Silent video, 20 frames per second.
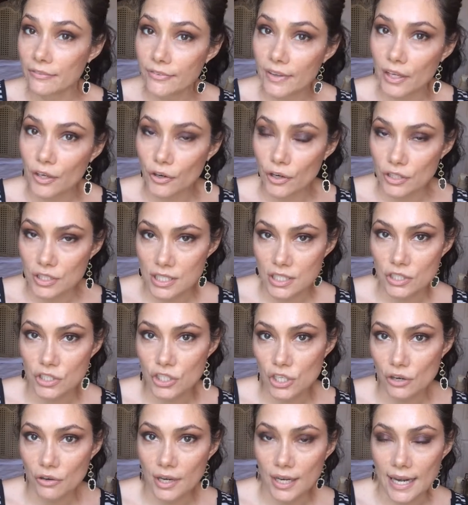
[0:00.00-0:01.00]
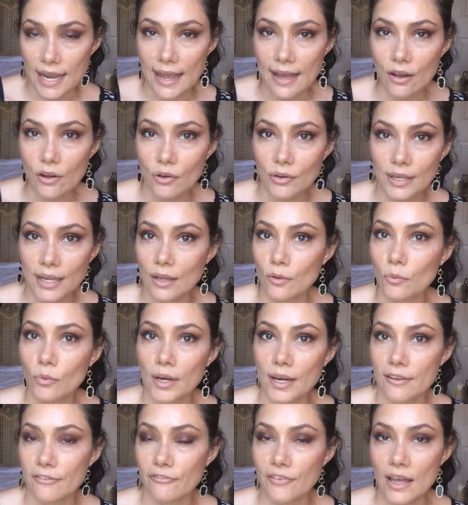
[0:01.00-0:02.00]
finger to shear it out, and
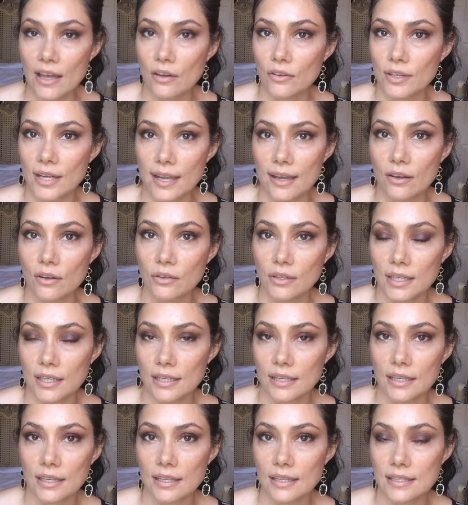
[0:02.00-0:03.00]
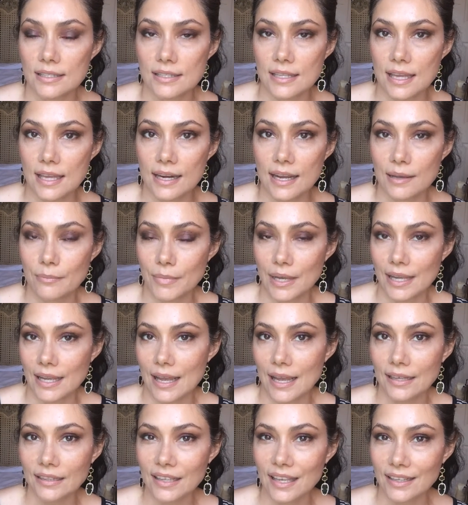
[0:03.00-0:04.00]
what I found out is that on my
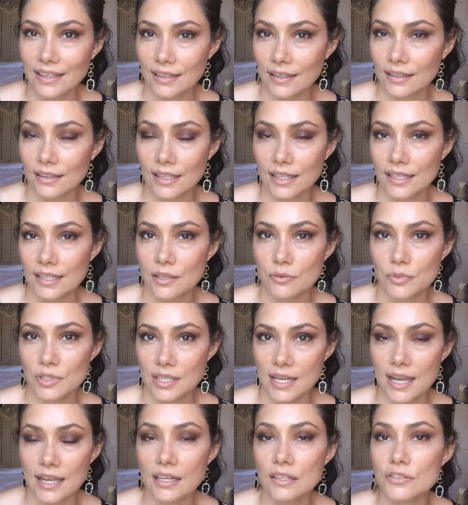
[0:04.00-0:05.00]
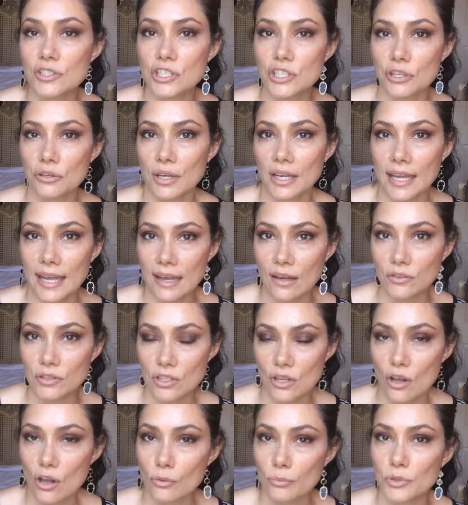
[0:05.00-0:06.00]
eyelid it was kind of shearing out
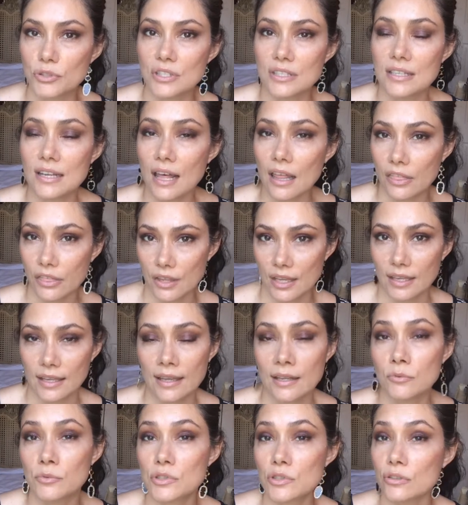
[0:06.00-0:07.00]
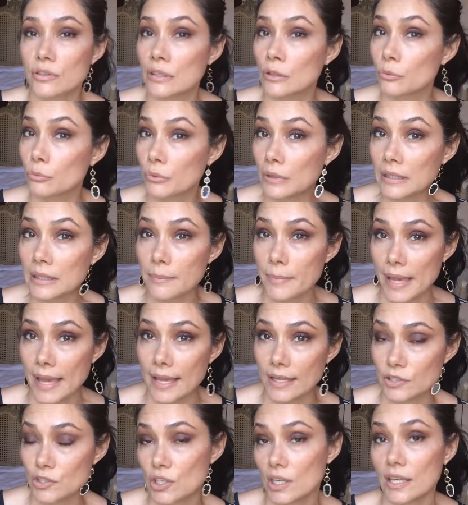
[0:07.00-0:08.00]
to almost nothing, and it was looking really
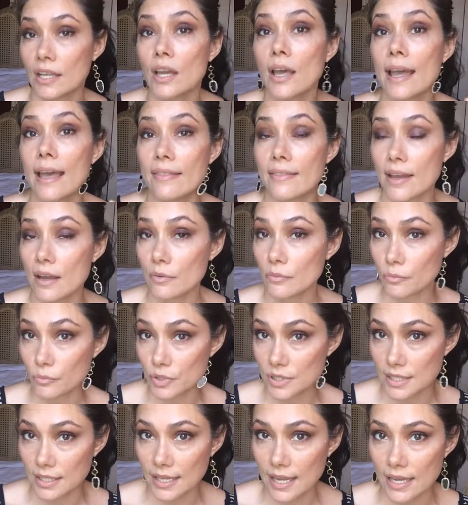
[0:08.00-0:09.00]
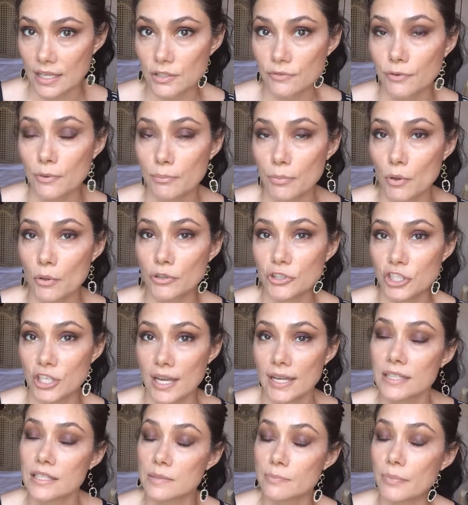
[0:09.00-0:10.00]
patchy, and that was the case for both
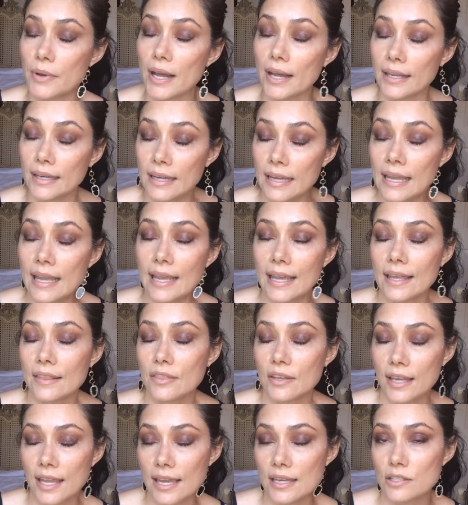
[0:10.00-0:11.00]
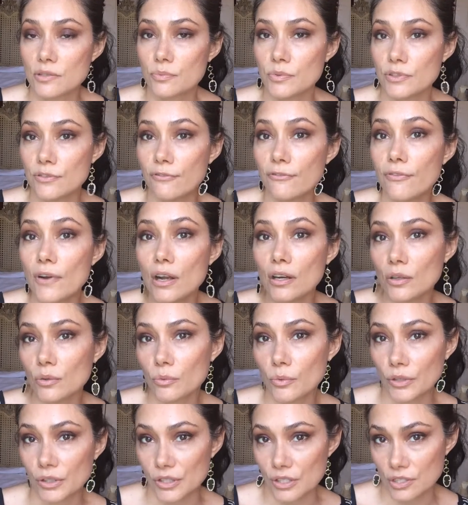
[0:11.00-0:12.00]
shades, but the case was far
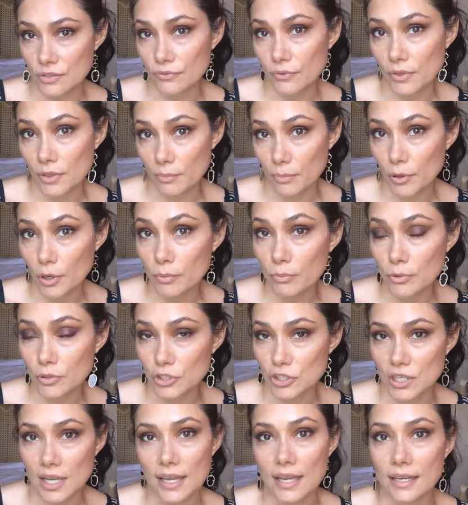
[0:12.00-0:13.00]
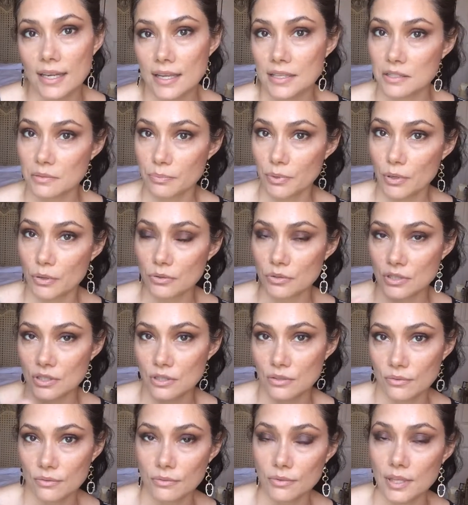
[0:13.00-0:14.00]
worse for the purple shade as opposed
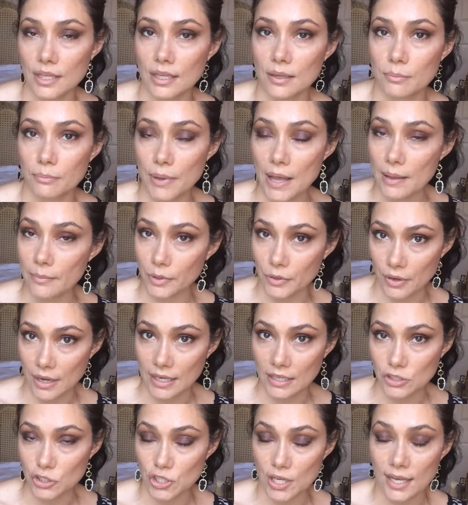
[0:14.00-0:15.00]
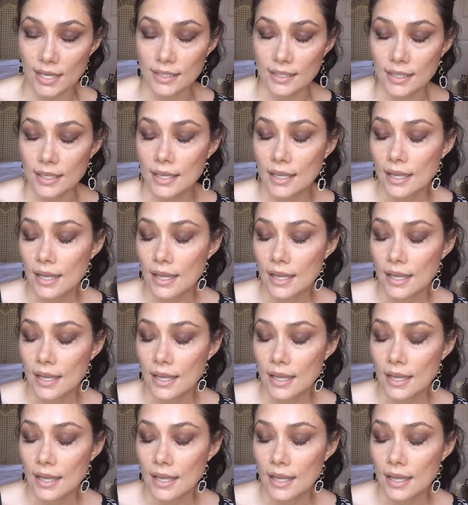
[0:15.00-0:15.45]
to the Pomegranate shade.